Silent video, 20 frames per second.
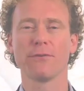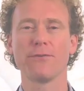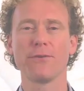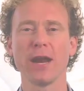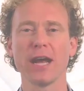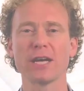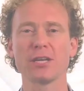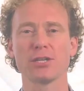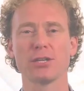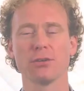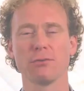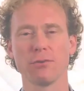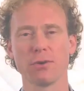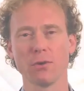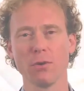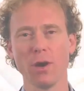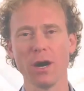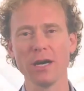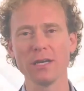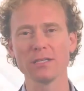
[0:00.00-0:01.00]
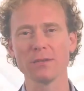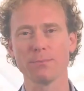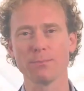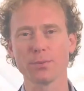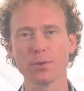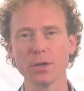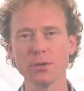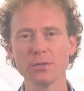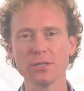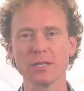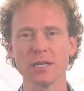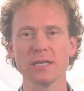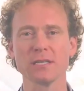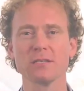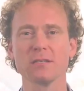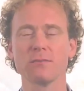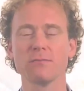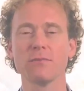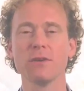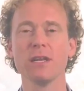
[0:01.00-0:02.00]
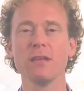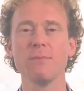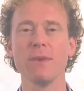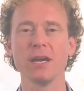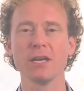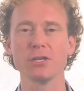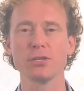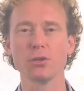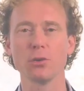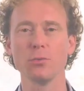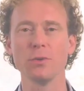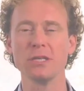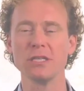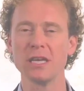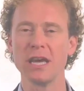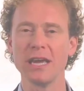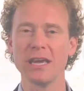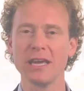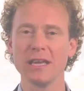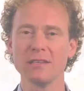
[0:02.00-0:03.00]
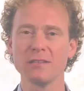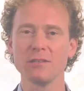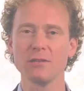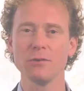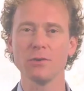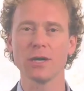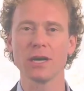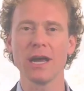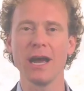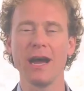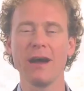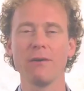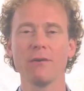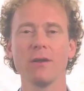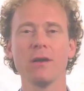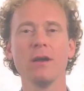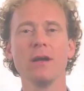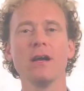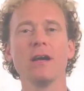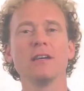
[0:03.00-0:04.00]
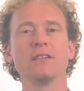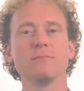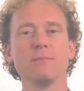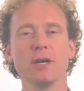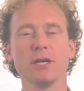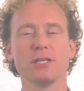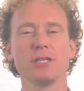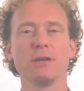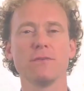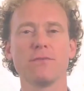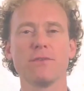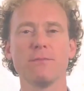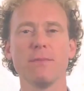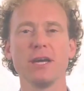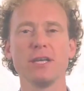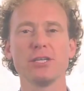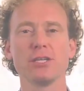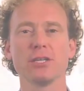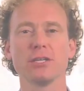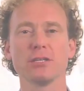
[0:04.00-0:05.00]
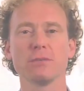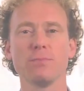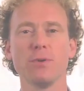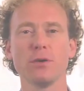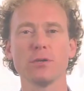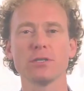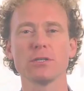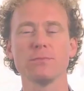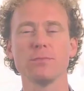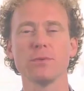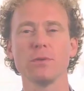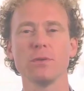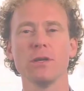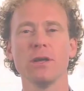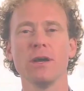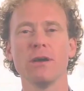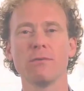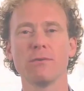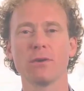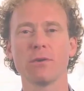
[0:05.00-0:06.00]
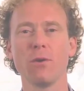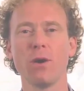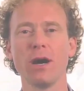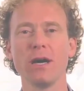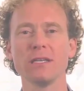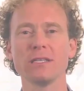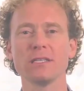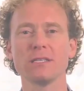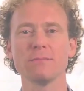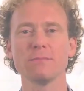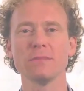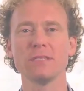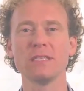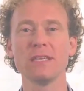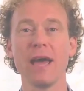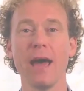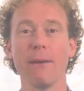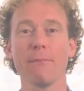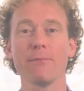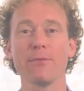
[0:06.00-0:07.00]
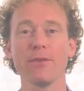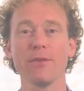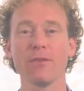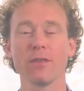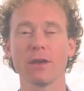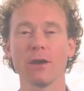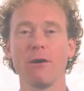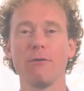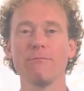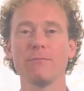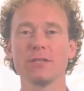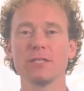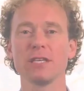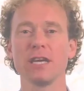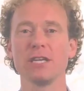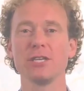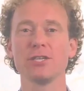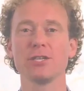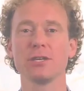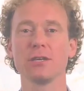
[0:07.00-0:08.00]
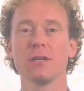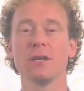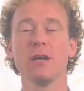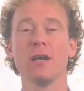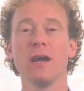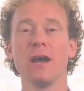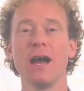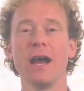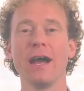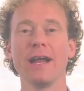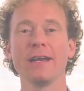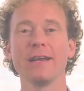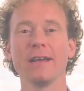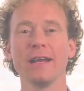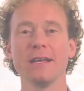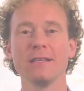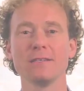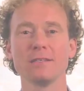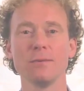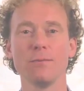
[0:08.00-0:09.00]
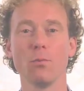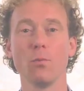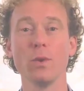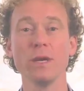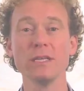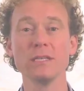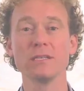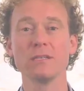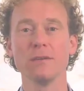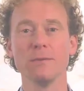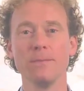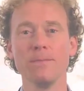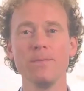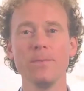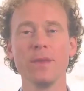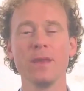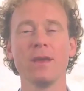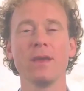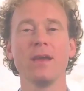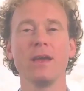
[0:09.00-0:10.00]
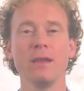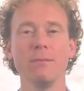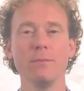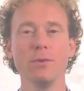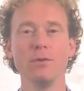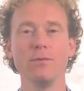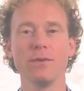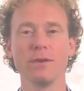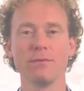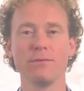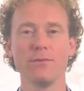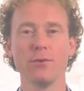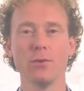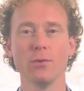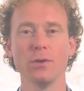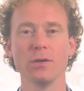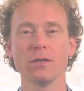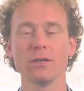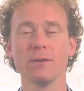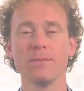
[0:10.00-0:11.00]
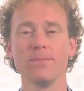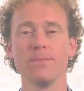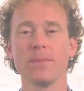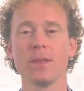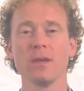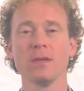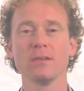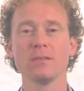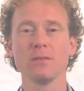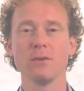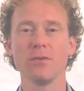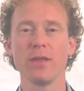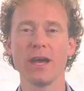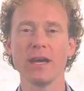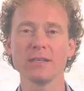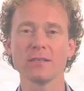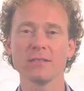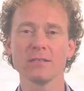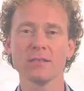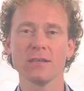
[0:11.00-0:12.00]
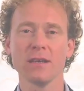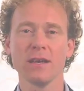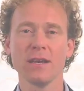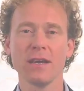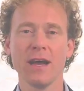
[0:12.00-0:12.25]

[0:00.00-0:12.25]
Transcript: reflection, requires a process that really makes sure we take into account as much information as possible, requires some depth in the conversation and some wisdom in moving forward. So that's